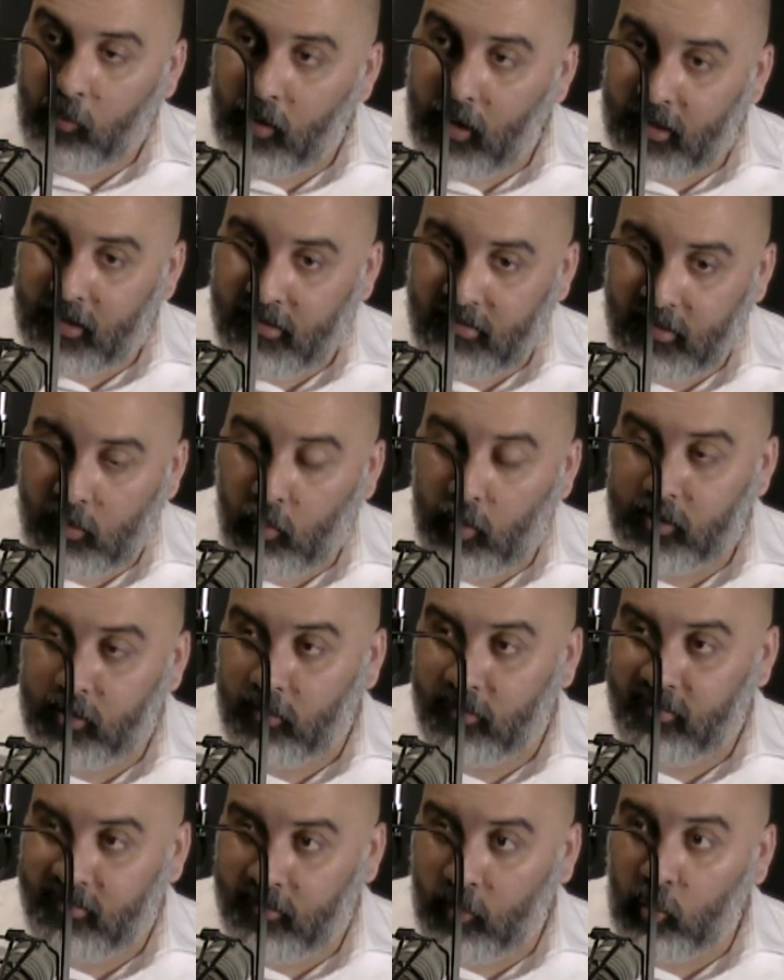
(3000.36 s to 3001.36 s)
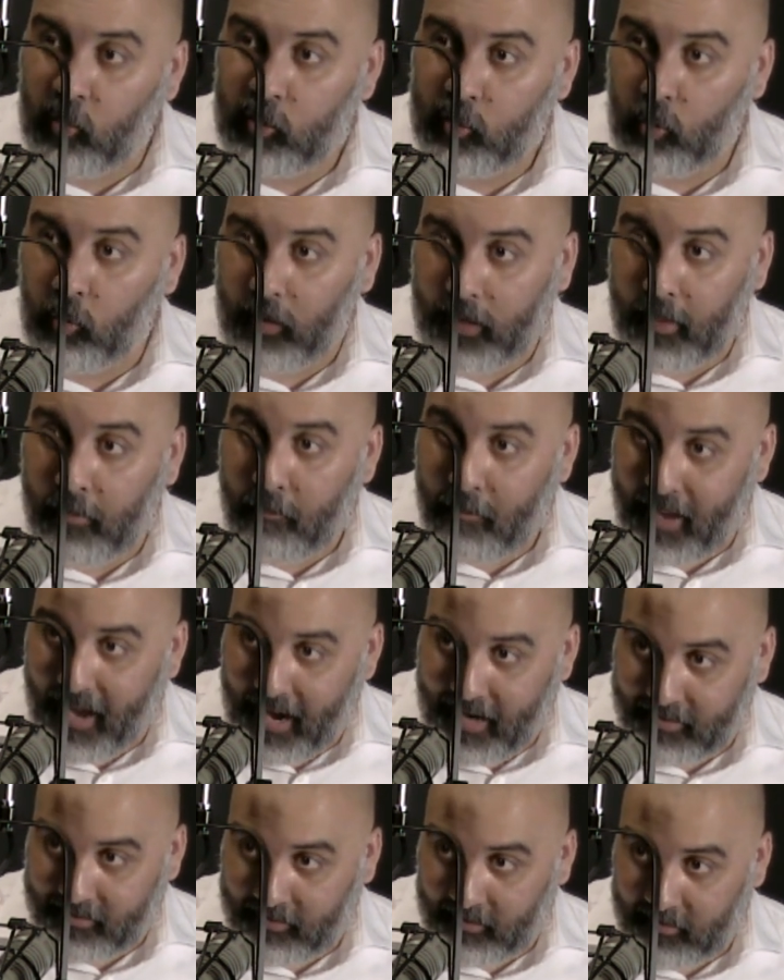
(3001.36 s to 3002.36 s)
got to see what their social
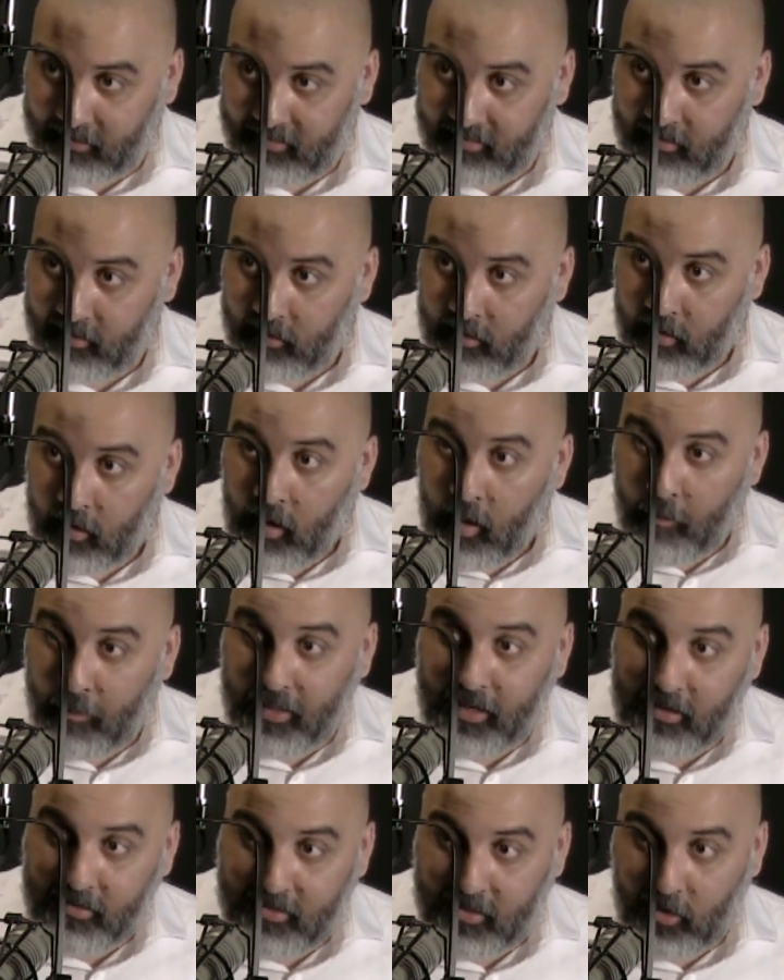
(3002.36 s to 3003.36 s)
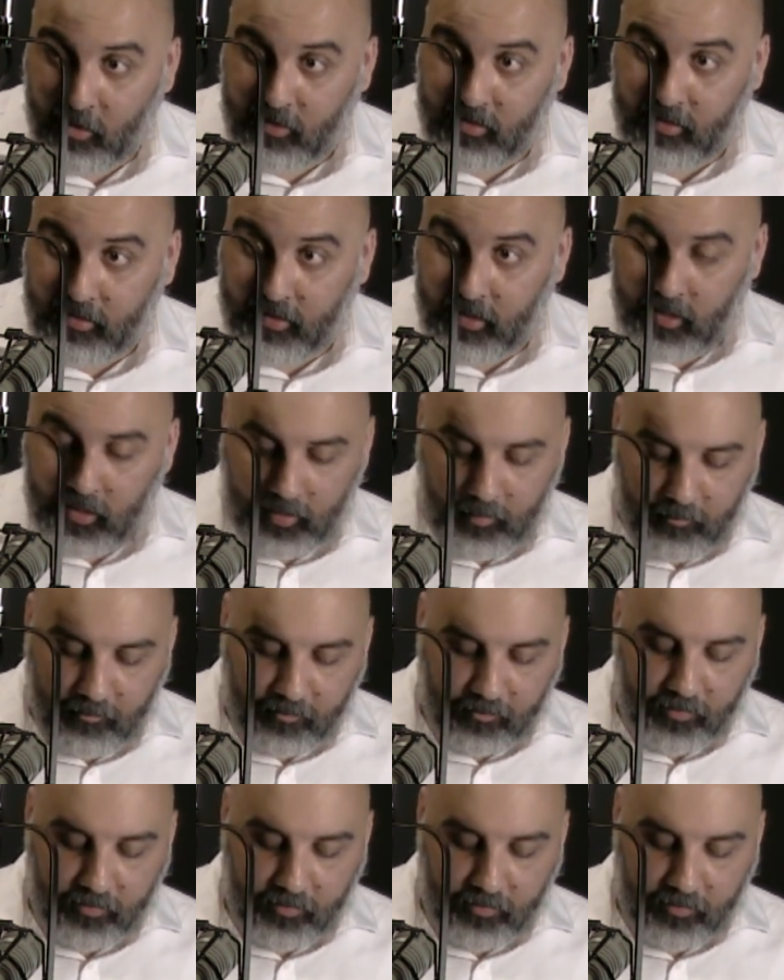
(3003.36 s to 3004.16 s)
impact is. Because here's the thing.